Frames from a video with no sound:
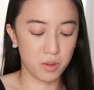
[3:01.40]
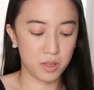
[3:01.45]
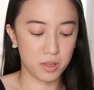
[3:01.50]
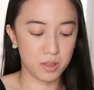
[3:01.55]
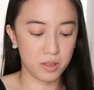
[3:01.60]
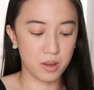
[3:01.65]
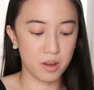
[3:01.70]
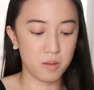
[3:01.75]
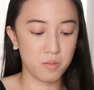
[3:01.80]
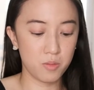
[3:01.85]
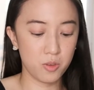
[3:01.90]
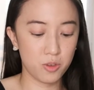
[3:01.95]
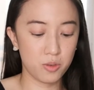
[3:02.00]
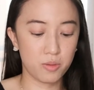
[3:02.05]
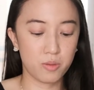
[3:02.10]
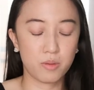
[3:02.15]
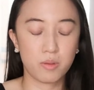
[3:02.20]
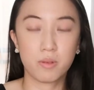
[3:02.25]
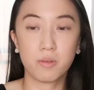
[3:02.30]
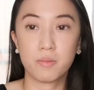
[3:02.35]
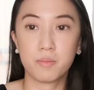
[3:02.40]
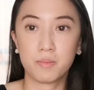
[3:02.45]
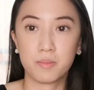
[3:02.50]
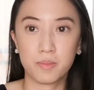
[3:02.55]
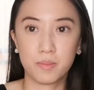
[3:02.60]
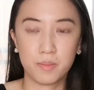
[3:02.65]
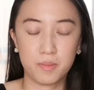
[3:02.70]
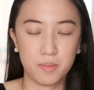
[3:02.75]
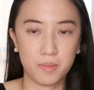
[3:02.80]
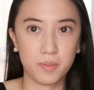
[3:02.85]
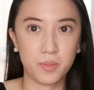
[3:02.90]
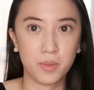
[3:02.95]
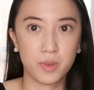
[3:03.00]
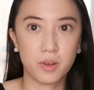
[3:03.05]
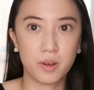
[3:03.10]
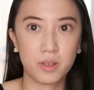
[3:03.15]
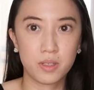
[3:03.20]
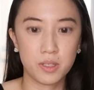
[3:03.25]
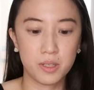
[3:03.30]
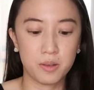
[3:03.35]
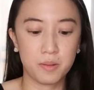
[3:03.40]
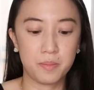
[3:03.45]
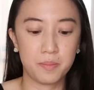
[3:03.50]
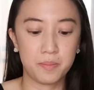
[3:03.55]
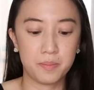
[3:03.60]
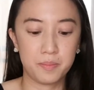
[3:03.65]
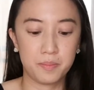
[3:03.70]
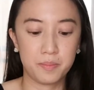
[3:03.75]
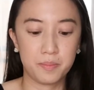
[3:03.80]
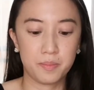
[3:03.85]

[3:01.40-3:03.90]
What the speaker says: it's time to put on some